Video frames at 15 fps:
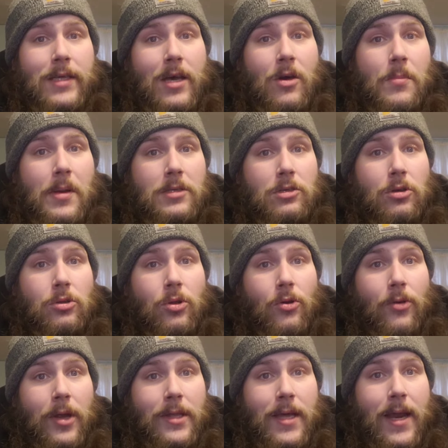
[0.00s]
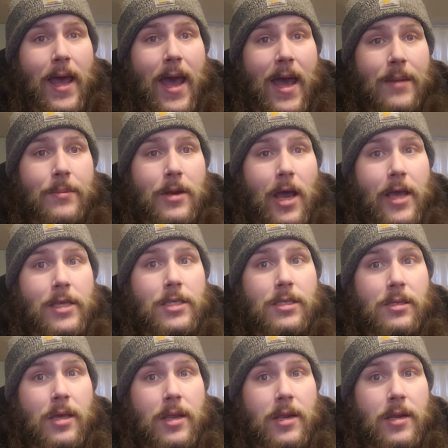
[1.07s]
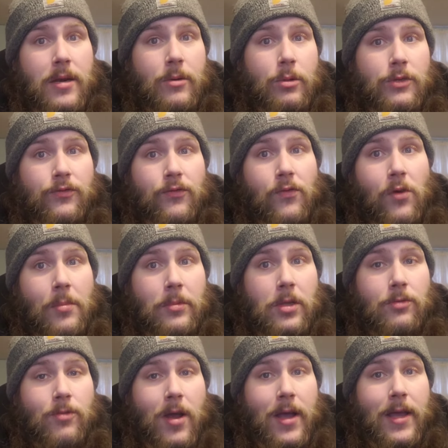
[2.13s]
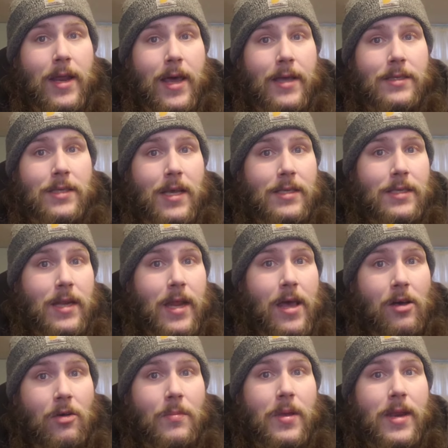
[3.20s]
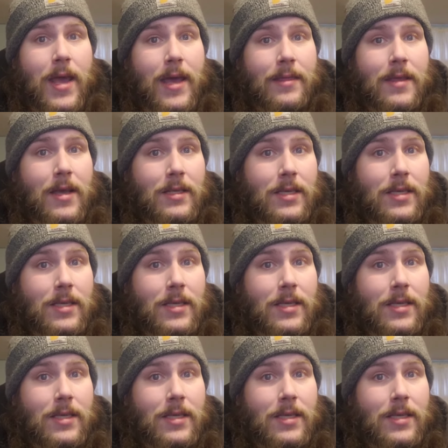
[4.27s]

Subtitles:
elemental chlorine that had been isolated and was formally recognized as an element at that